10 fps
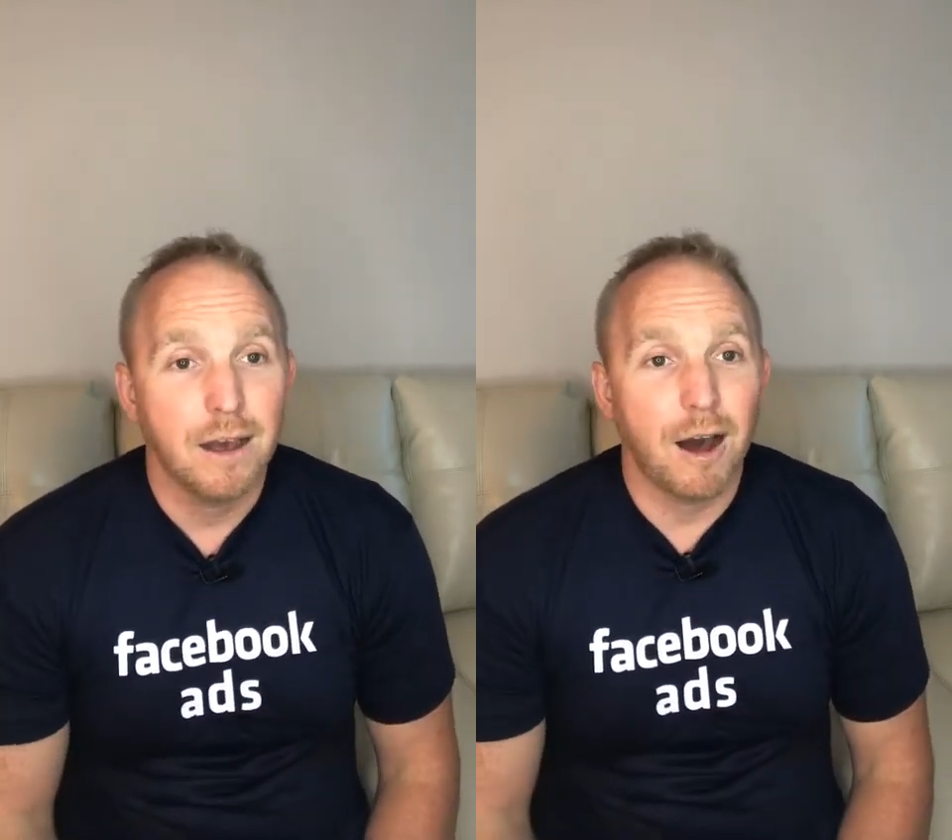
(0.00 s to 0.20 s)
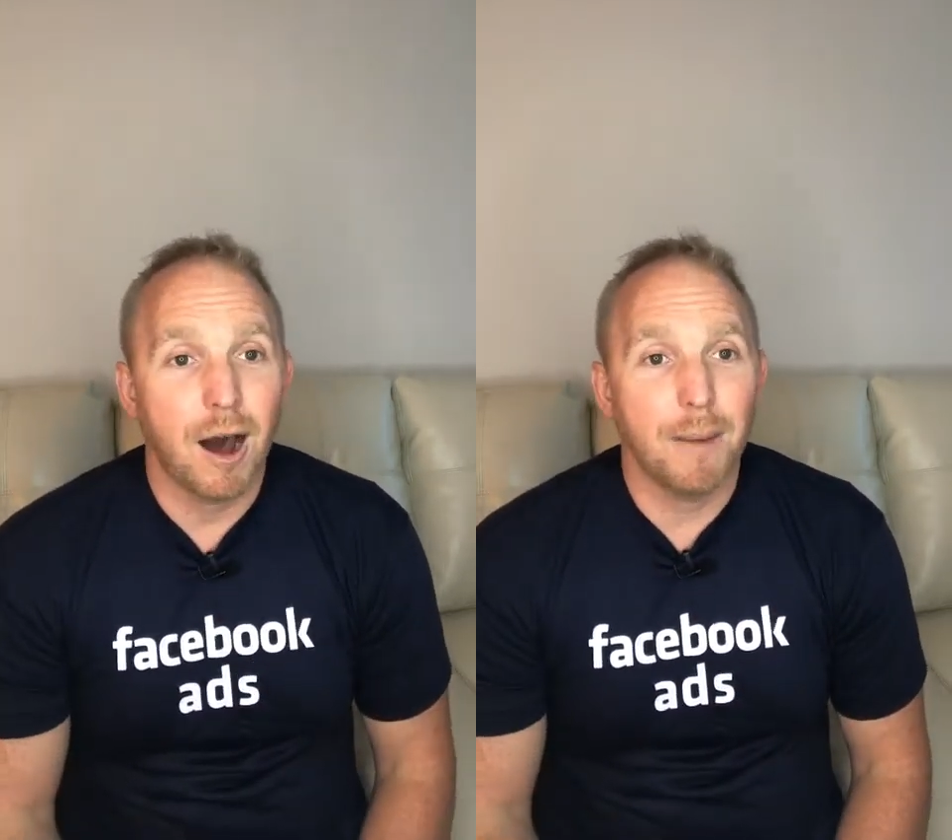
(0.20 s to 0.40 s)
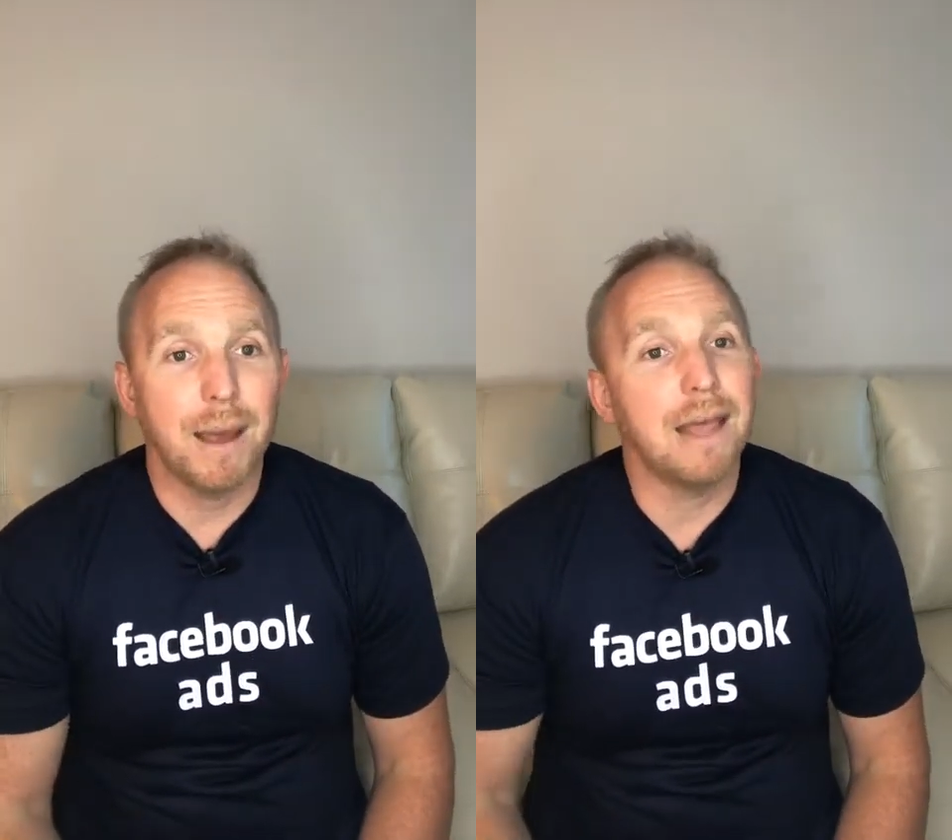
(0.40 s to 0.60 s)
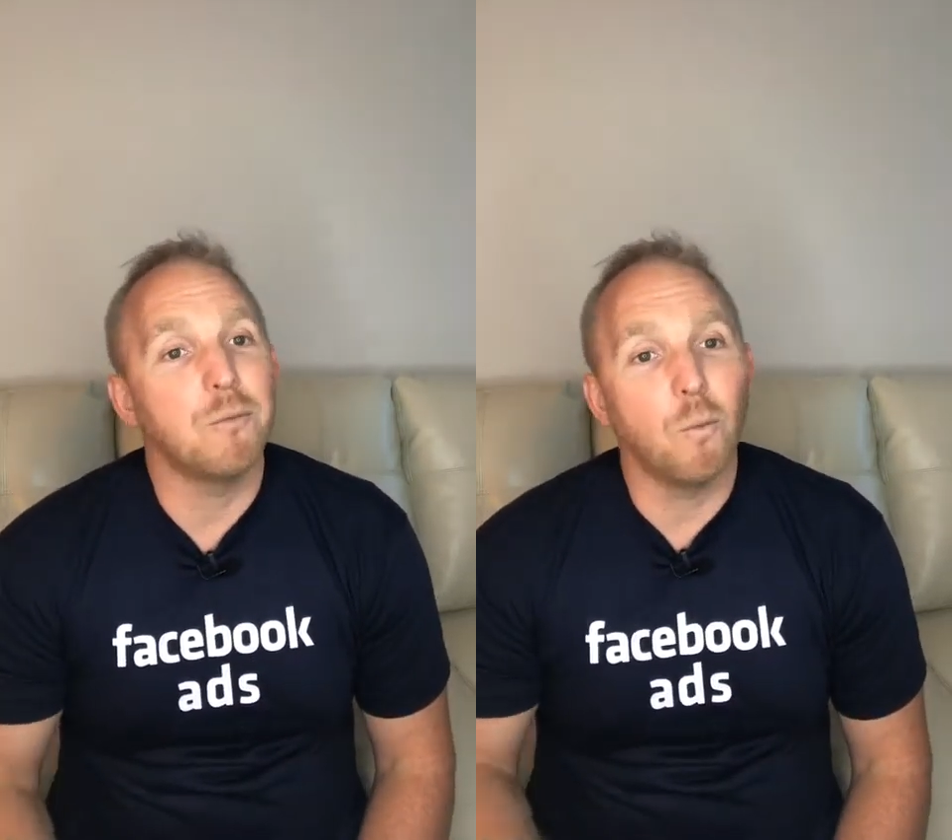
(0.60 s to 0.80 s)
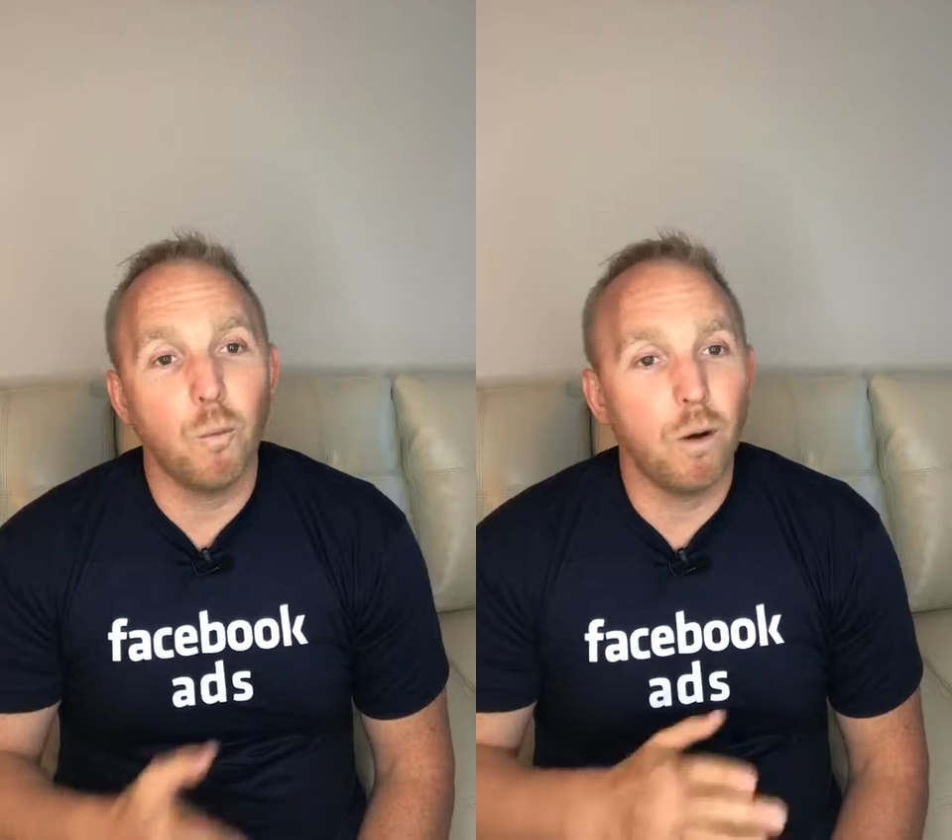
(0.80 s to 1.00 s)

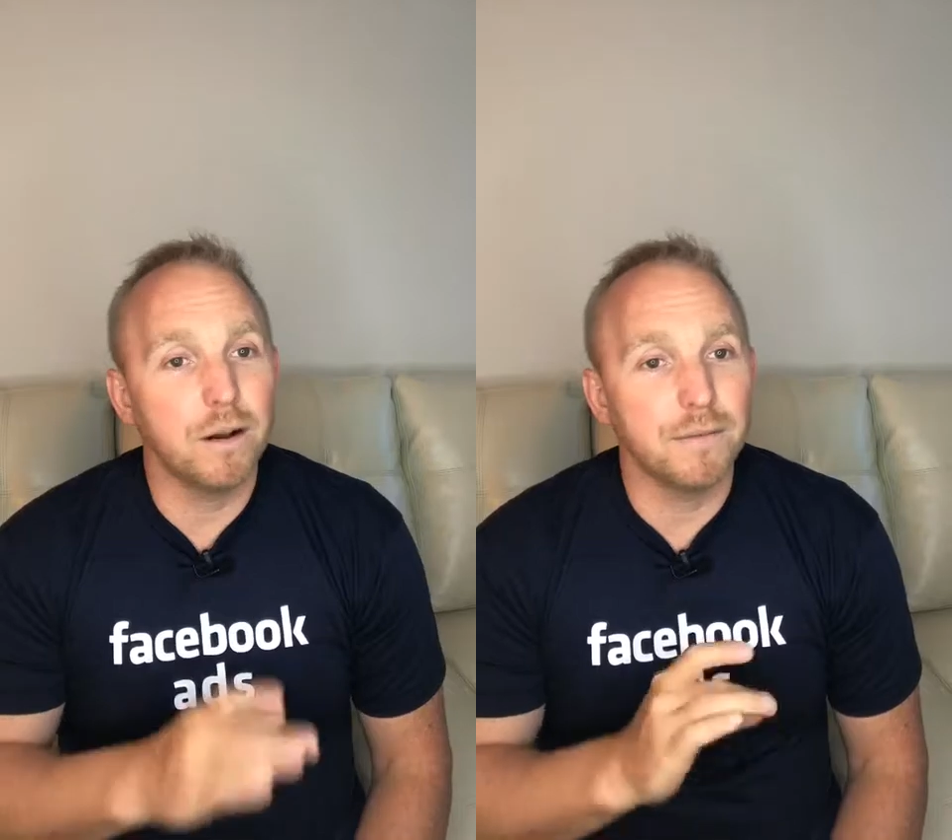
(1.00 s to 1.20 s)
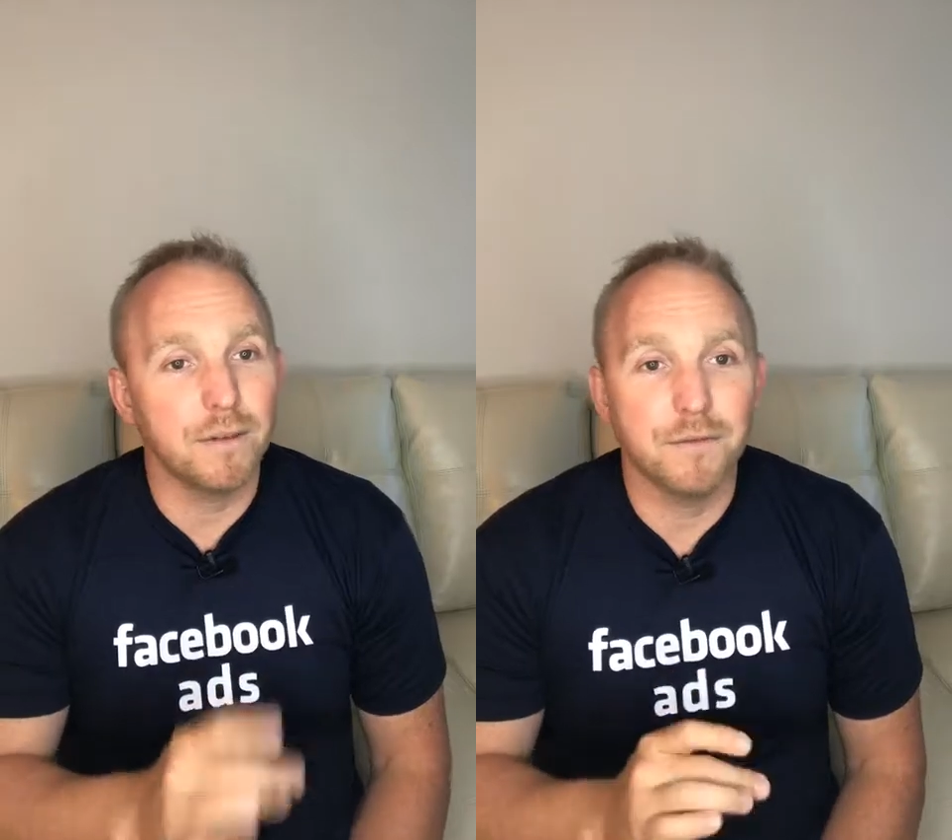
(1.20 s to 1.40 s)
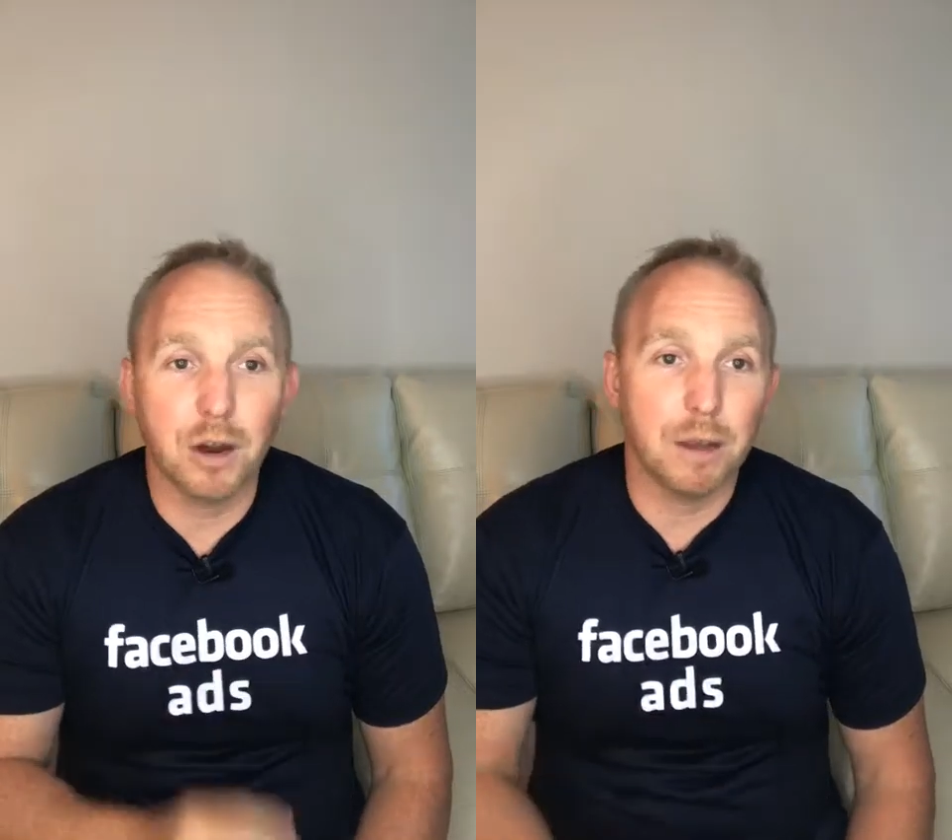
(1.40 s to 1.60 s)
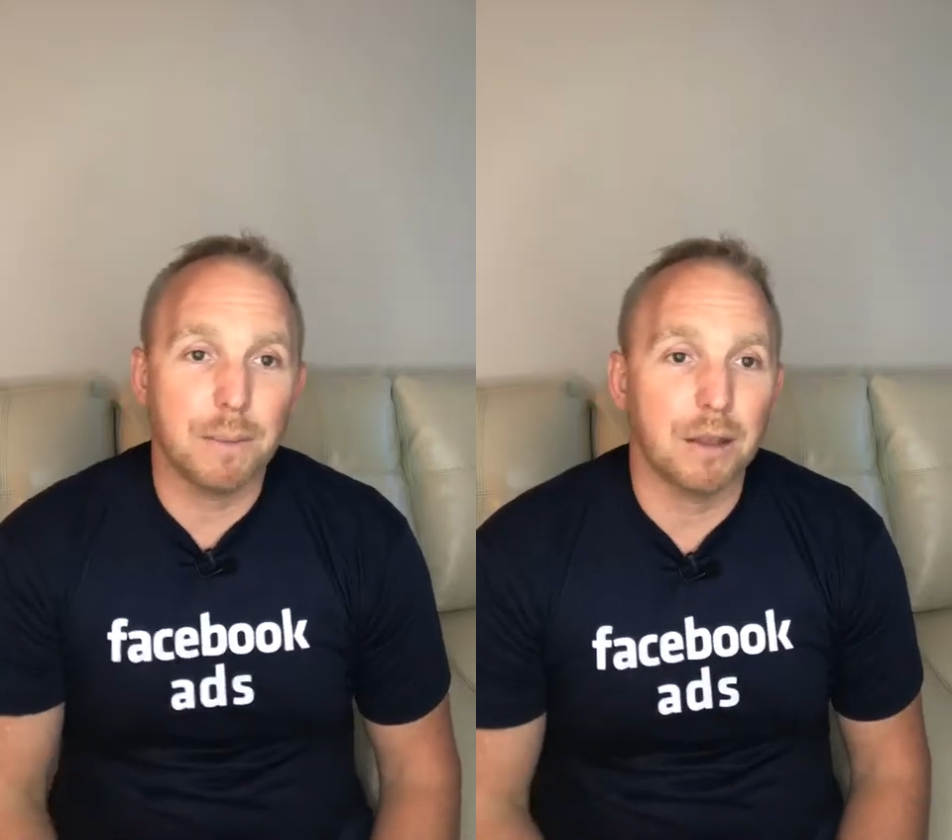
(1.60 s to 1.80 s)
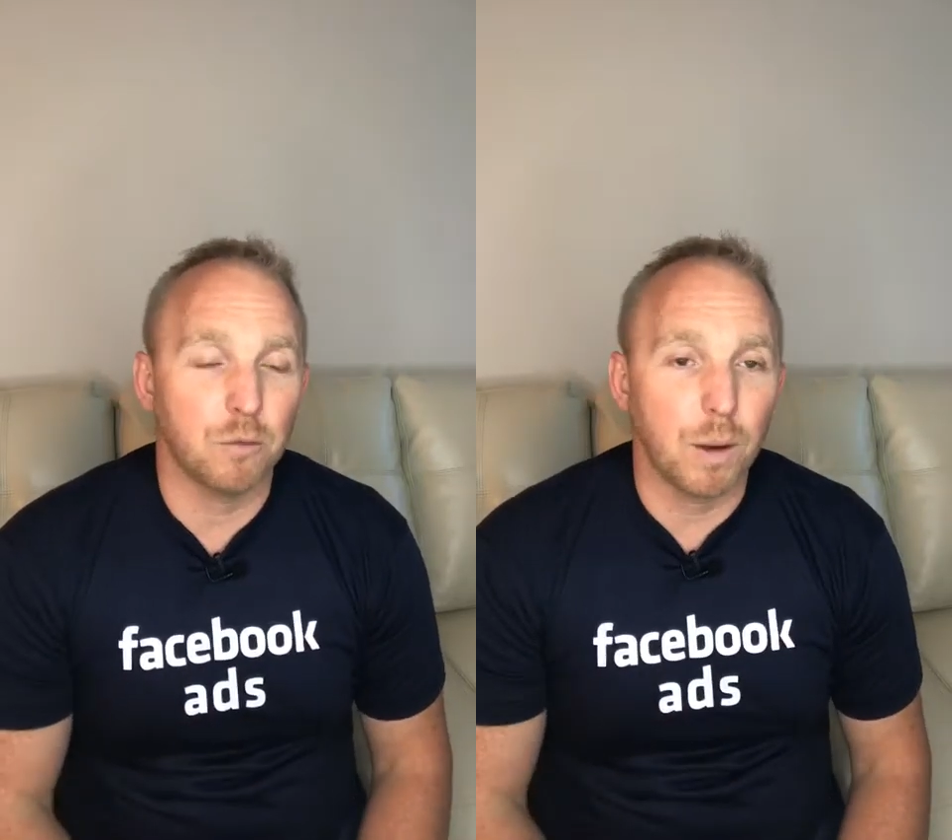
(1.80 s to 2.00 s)
And one of the very best